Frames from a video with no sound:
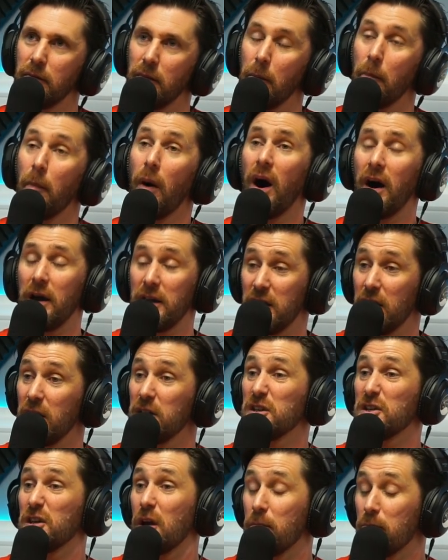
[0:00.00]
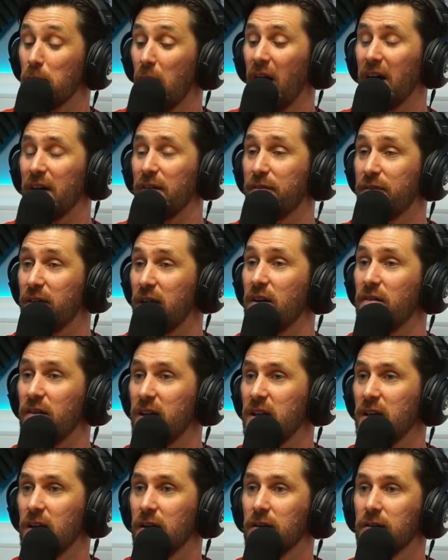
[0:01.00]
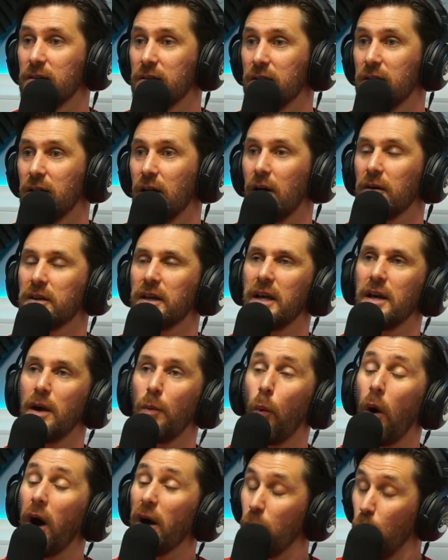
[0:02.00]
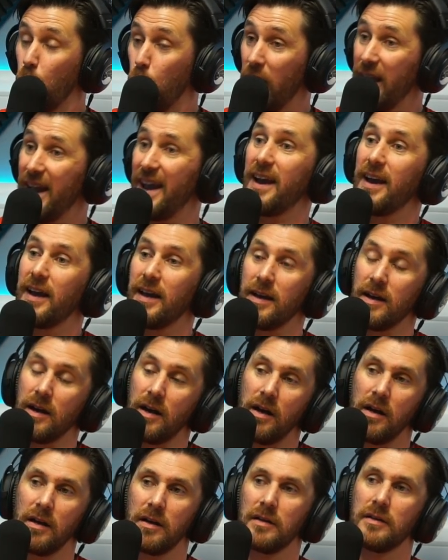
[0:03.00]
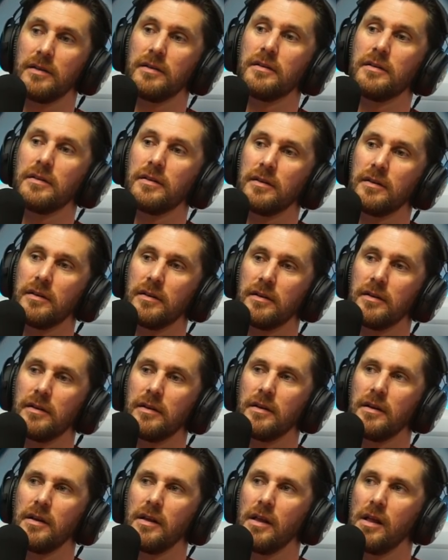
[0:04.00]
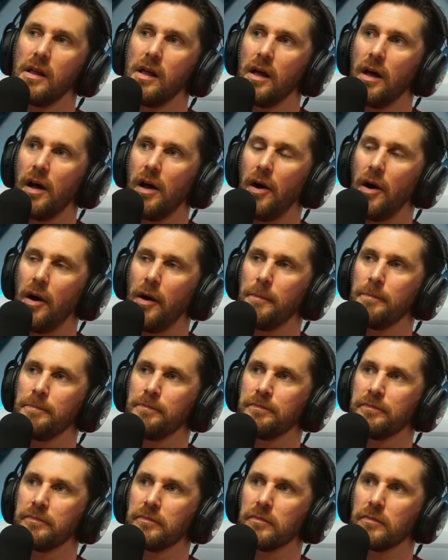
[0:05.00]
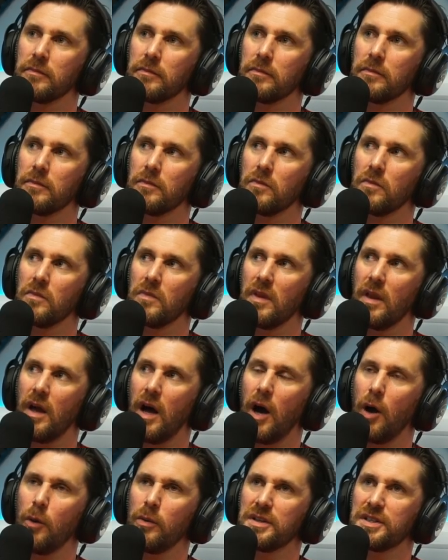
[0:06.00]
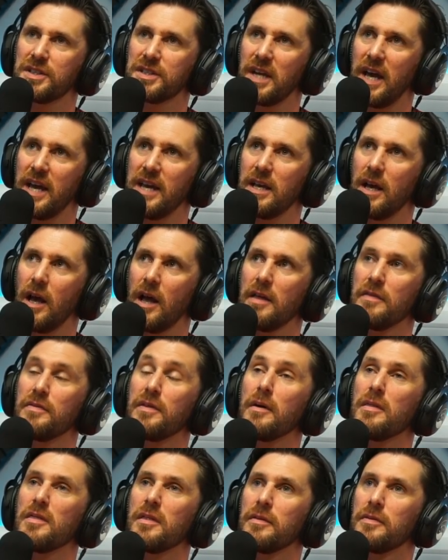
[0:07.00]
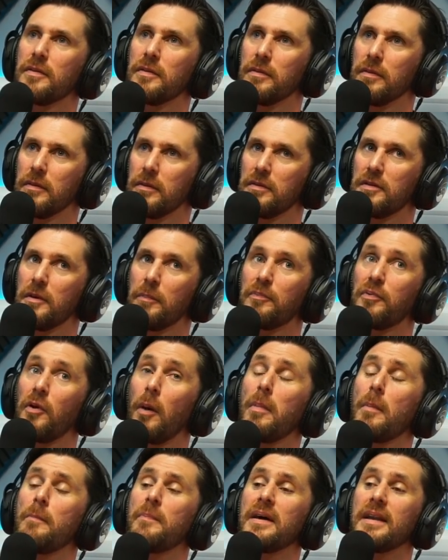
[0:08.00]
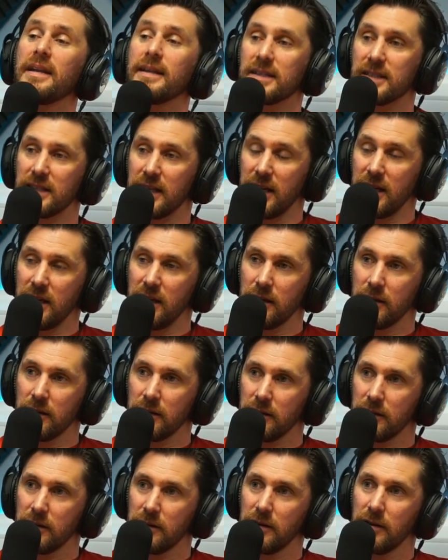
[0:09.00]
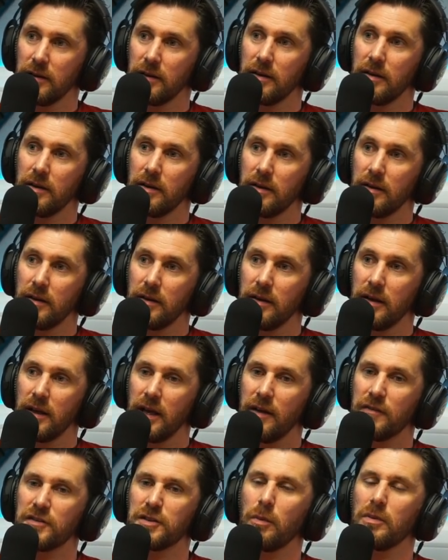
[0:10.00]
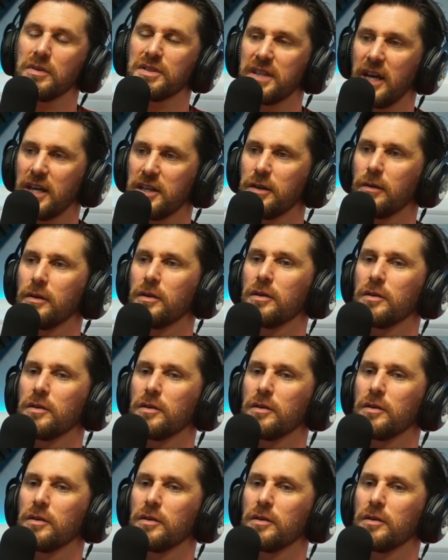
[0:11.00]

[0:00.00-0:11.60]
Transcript: my my theory, okay, why we're here. Um, I would say that the probability, if someone said,